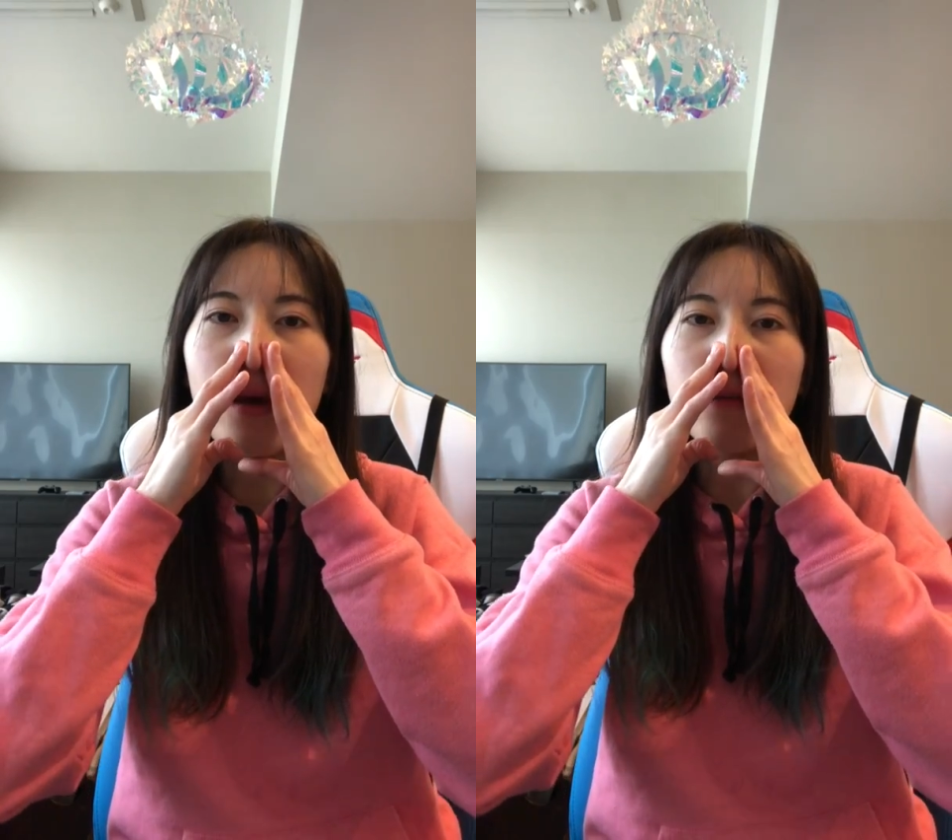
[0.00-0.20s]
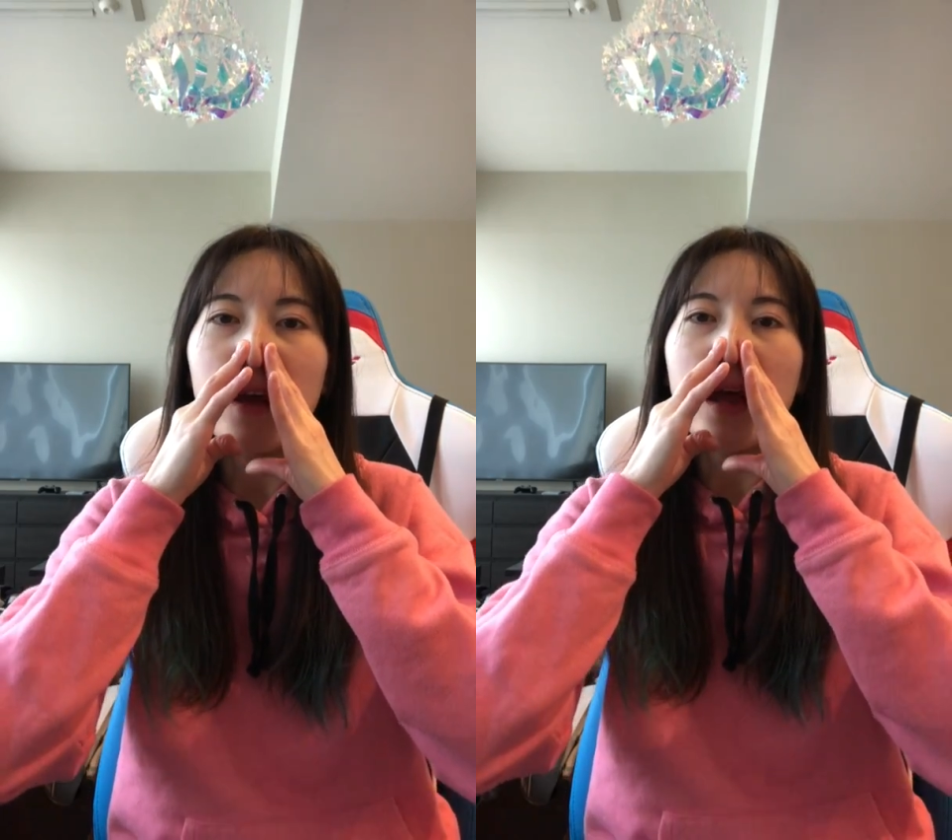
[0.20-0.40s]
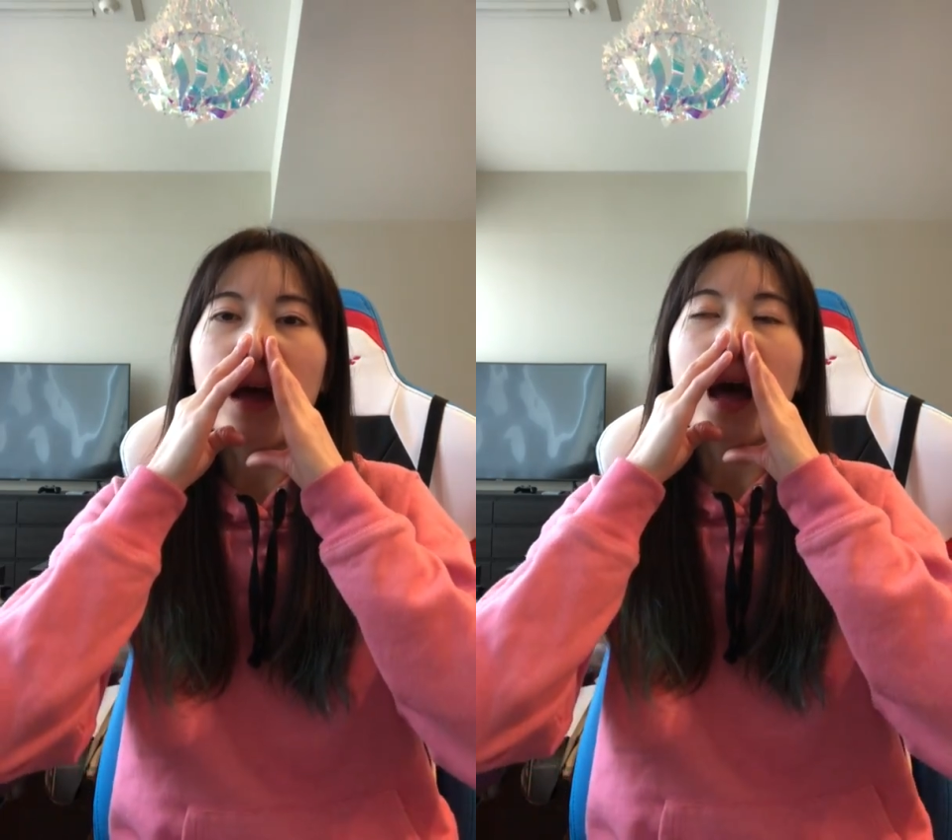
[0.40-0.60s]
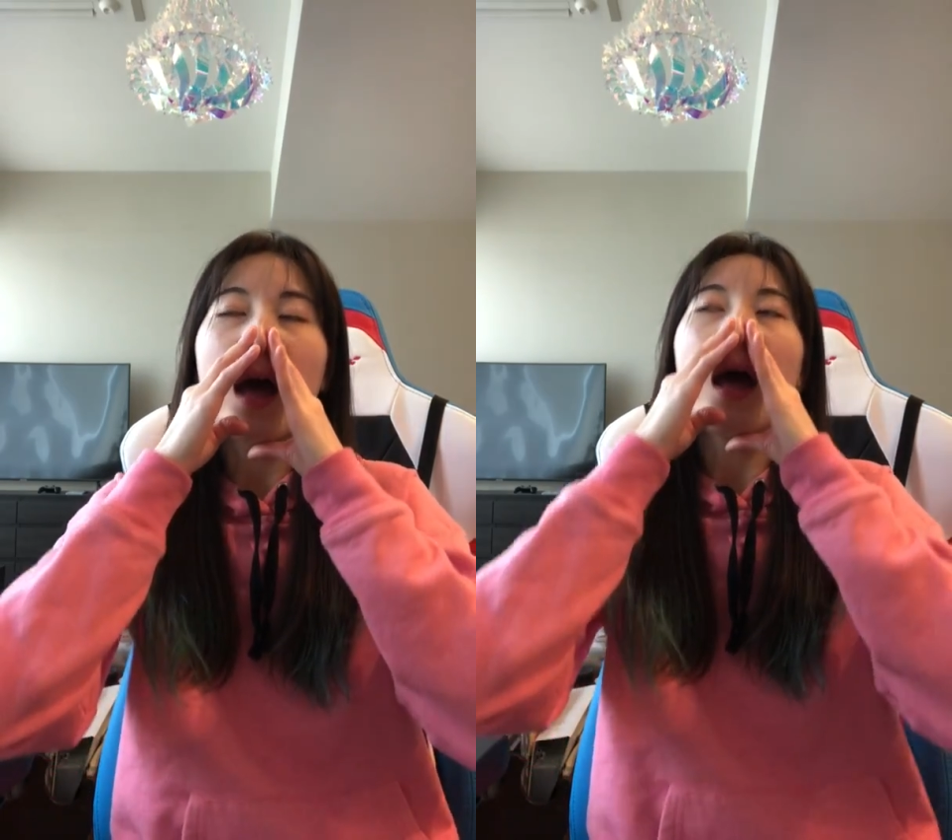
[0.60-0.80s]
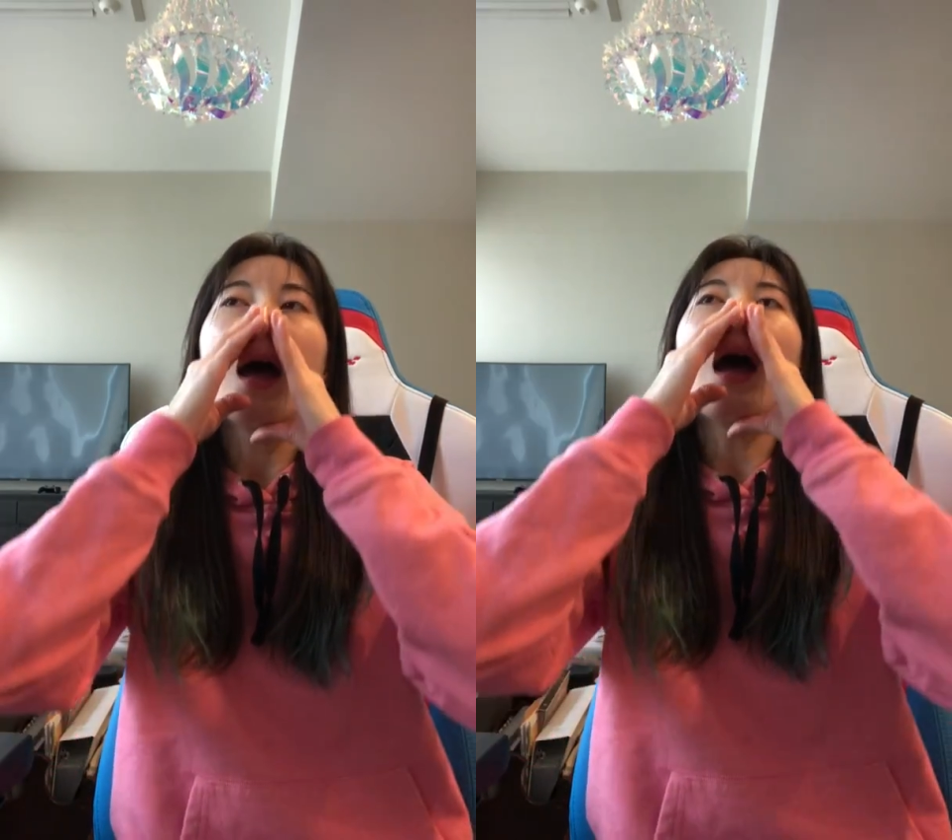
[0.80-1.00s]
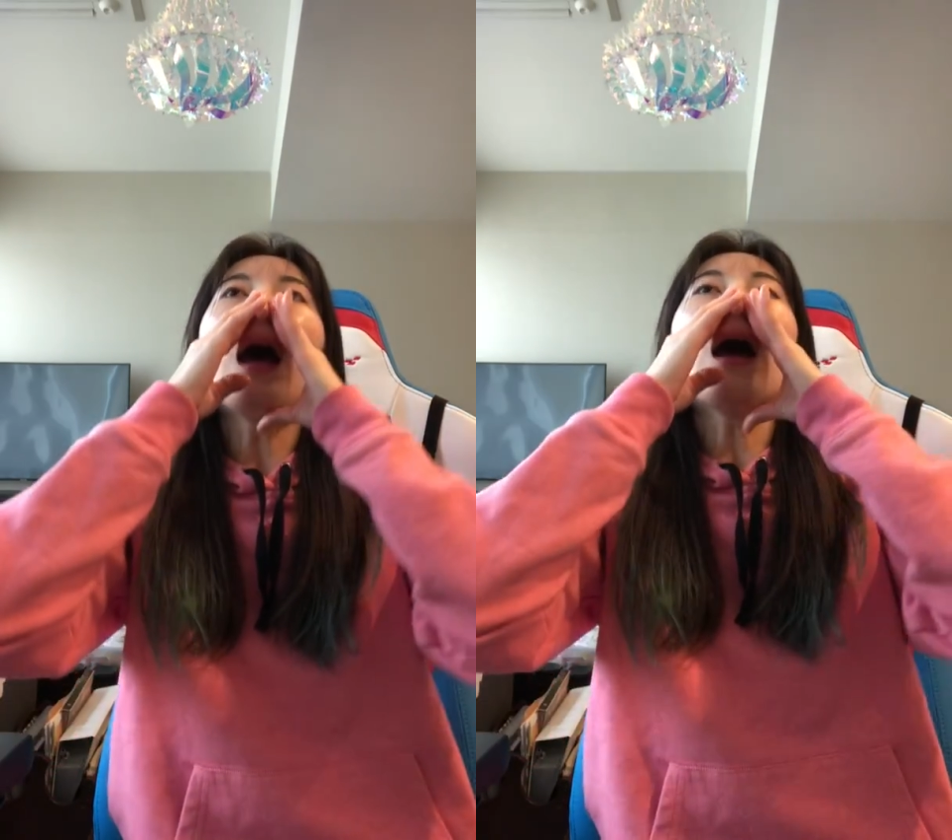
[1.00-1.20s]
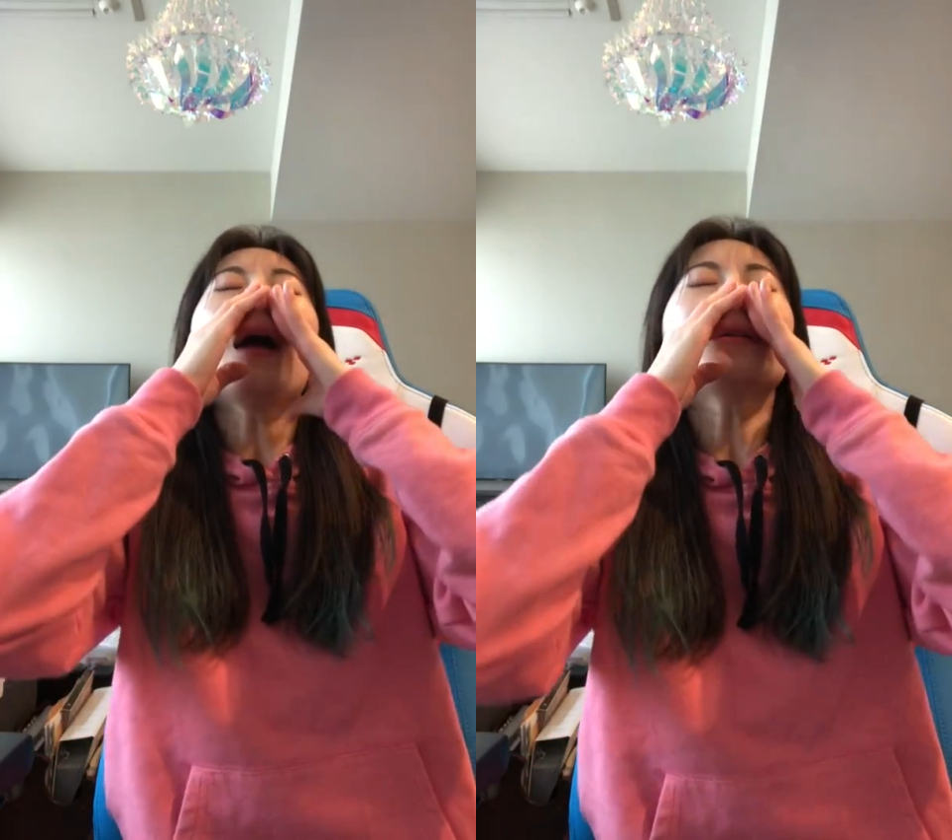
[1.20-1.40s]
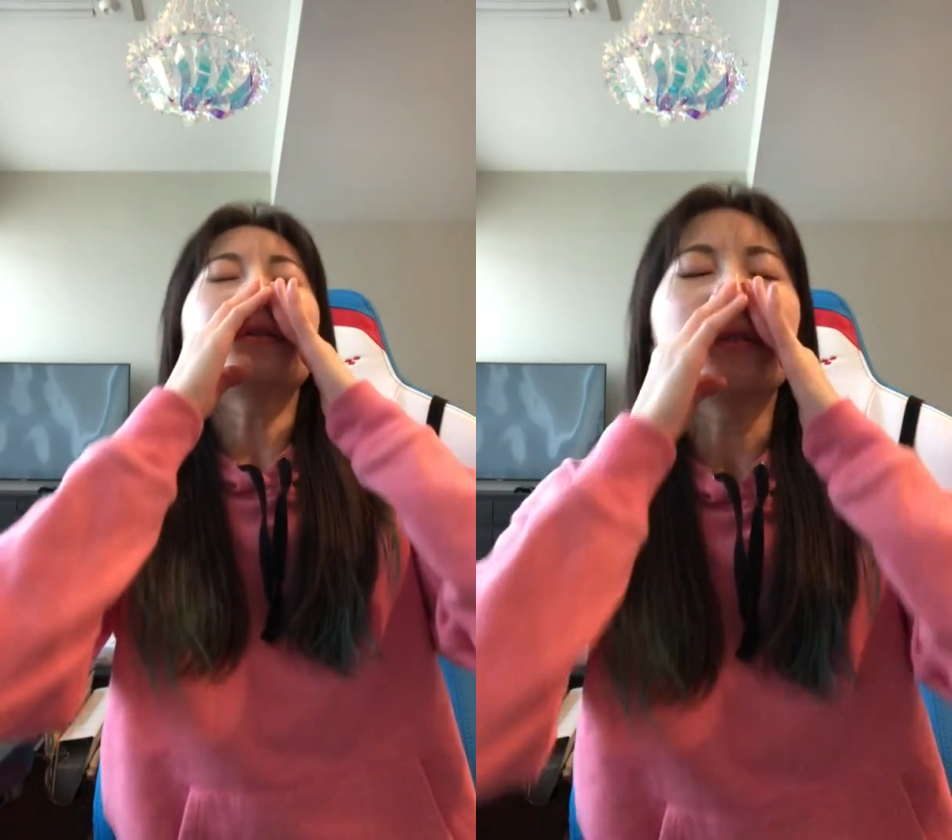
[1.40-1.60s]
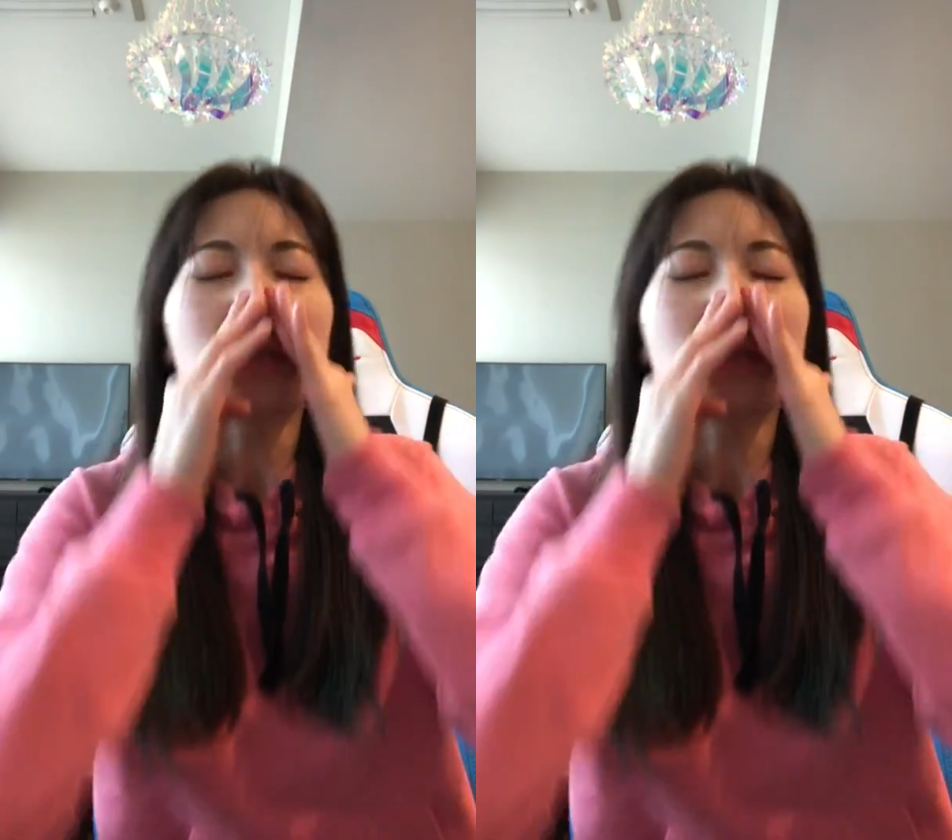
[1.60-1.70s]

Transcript: off. Ooh, ah, ah,